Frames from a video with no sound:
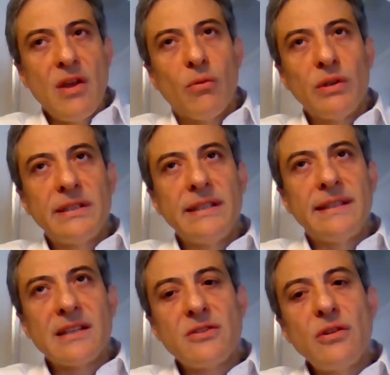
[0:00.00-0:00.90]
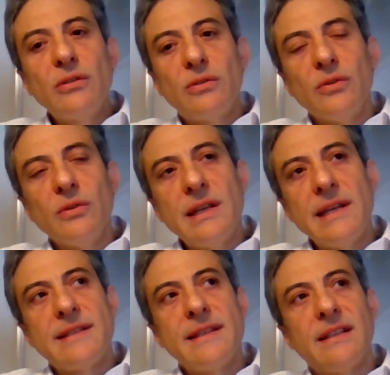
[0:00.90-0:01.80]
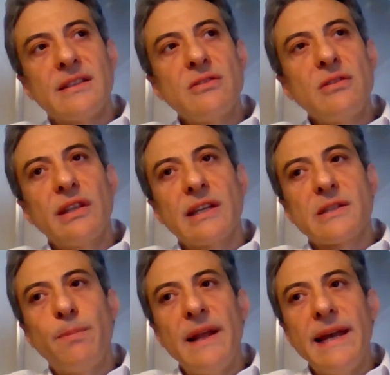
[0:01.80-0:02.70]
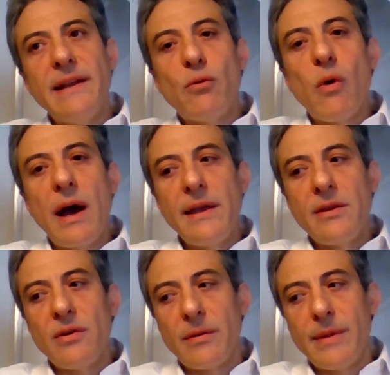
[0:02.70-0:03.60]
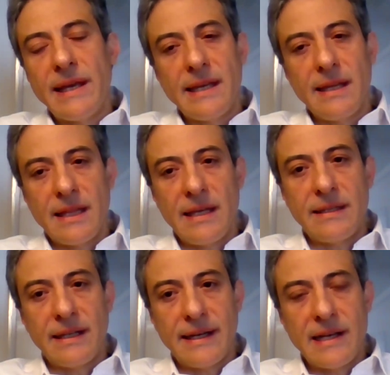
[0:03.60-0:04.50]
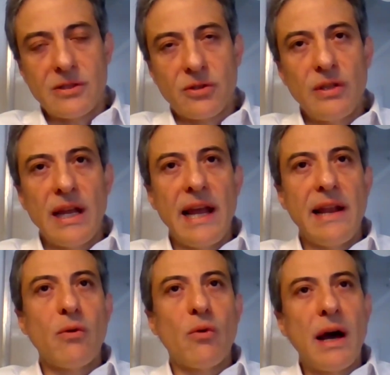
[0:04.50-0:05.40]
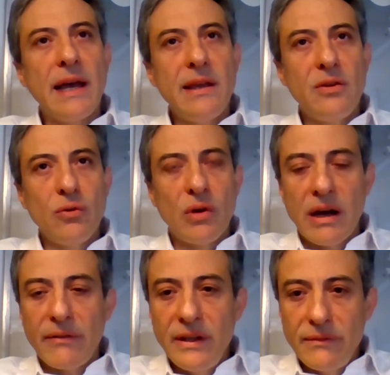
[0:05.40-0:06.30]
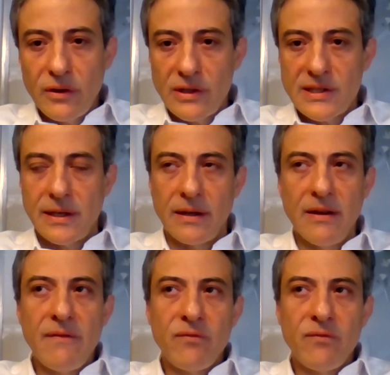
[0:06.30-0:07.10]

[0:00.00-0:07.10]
What it does not do is it does not explain why you are making the integration and why you have invoicing.